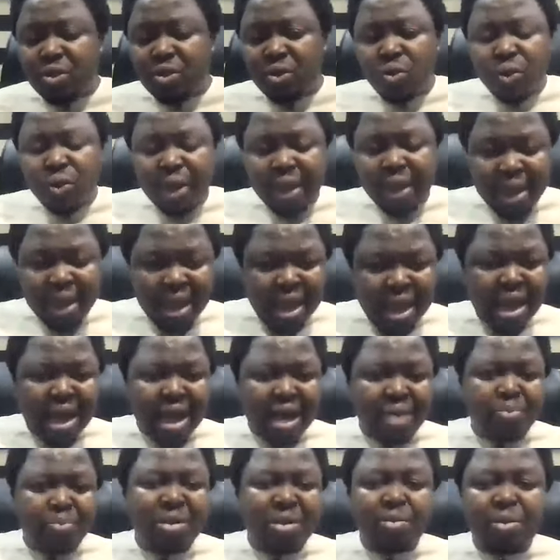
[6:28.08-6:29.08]
okay,
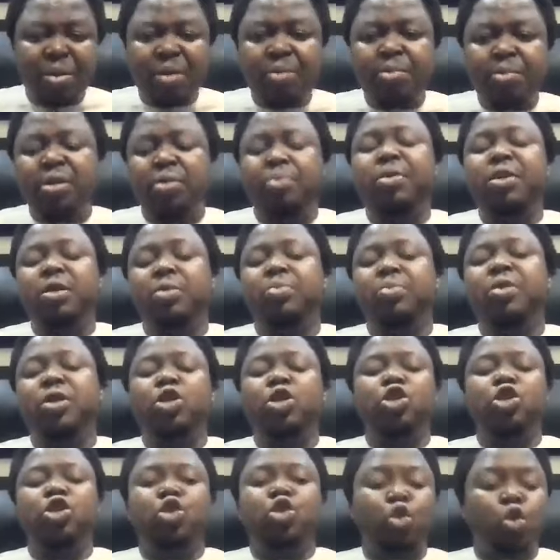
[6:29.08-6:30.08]
and build.
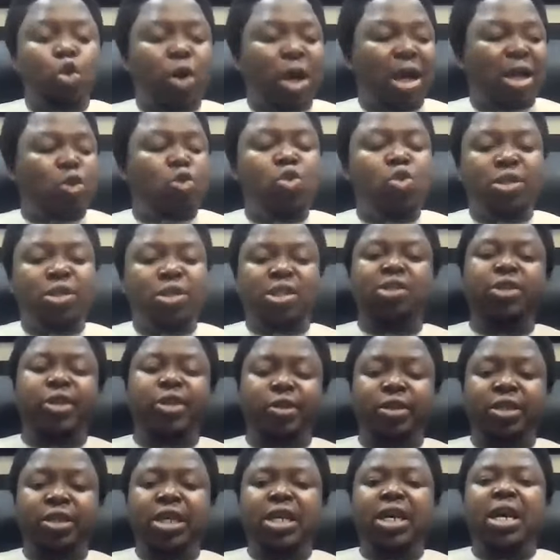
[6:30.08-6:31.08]
You look at who is
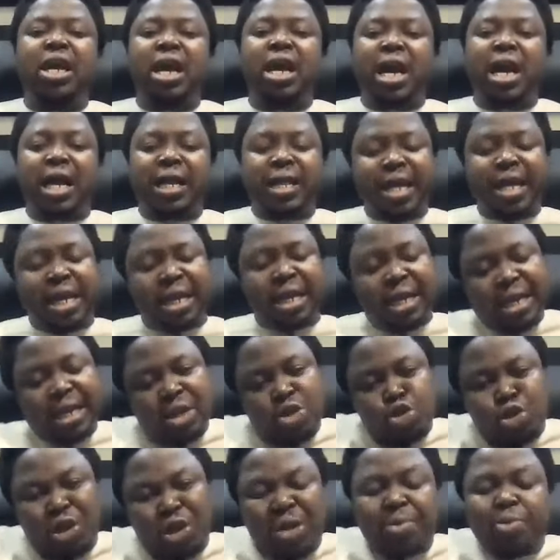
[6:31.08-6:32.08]
serious, and then
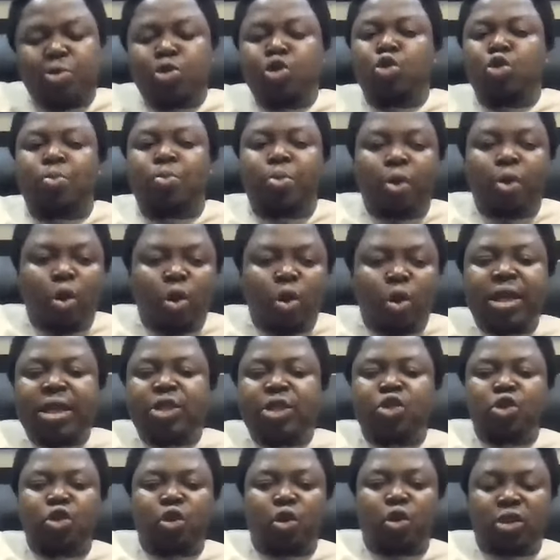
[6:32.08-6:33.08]
those are the people you plug
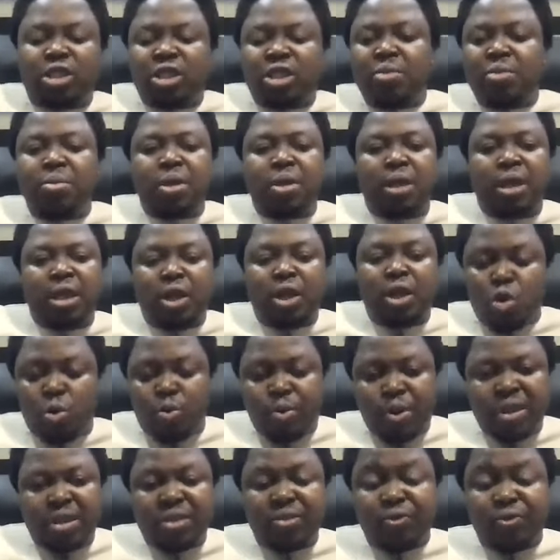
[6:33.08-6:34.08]
into your team in
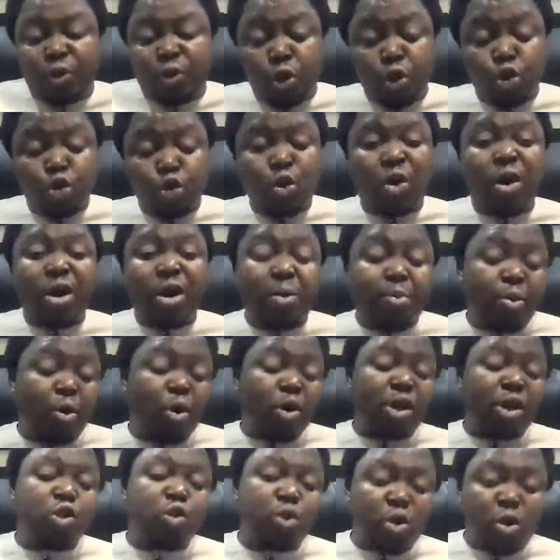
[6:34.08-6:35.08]
eoooperative. For those who are already
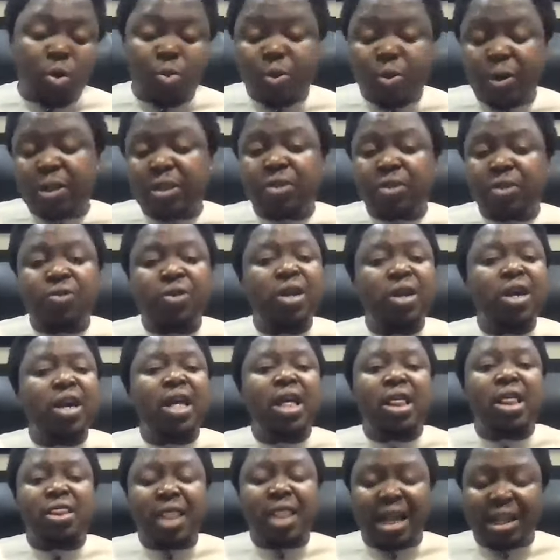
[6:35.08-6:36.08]
plugged into eoooperative,
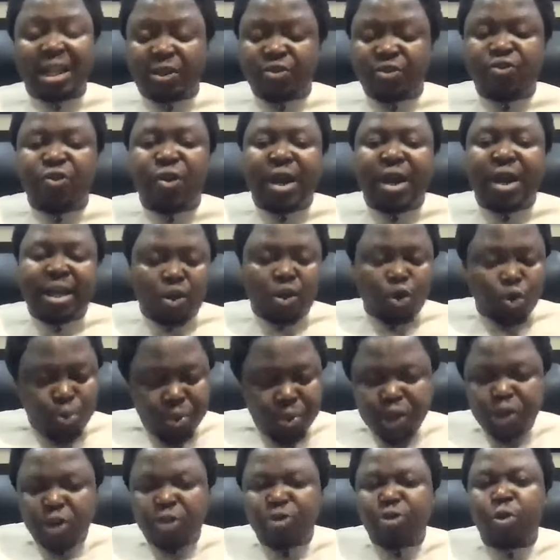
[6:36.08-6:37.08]
that's fine. You
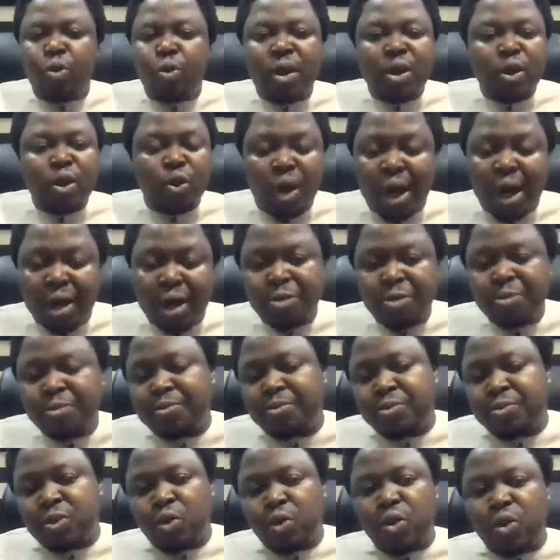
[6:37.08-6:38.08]
build on from where you are,
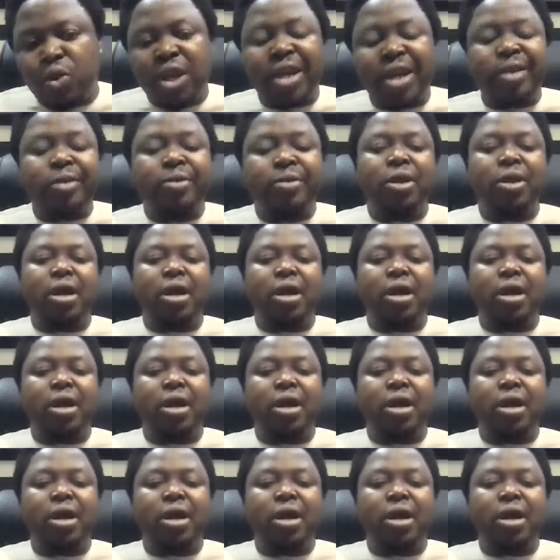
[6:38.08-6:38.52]
okay.